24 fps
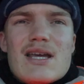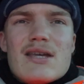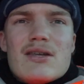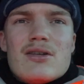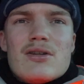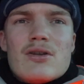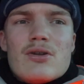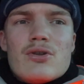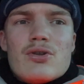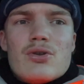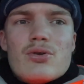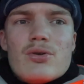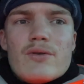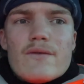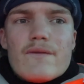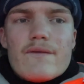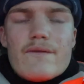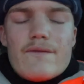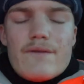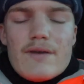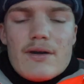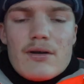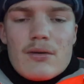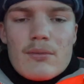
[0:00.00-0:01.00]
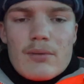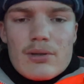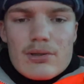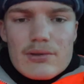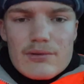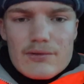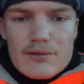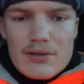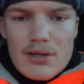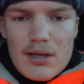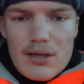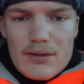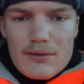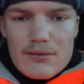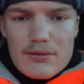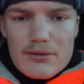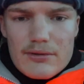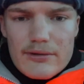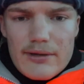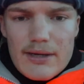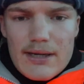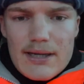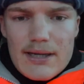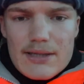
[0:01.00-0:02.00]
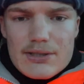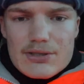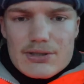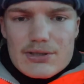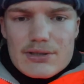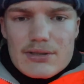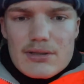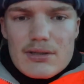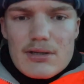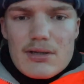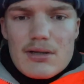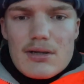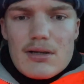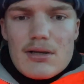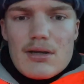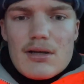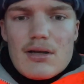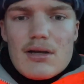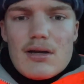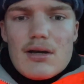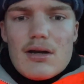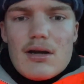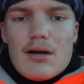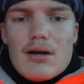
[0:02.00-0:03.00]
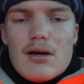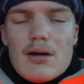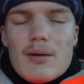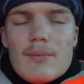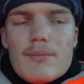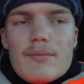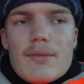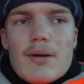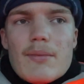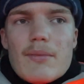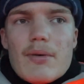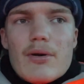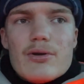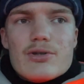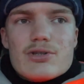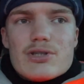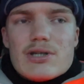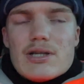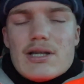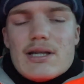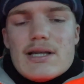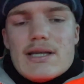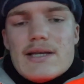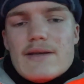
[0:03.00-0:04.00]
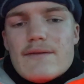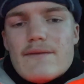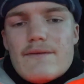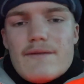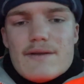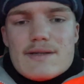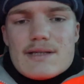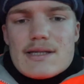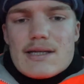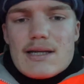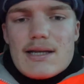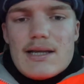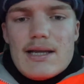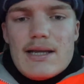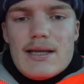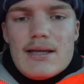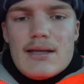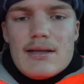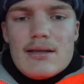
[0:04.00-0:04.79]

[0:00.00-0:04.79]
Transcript: you can feel when you're starting to crash, emotionally and physically.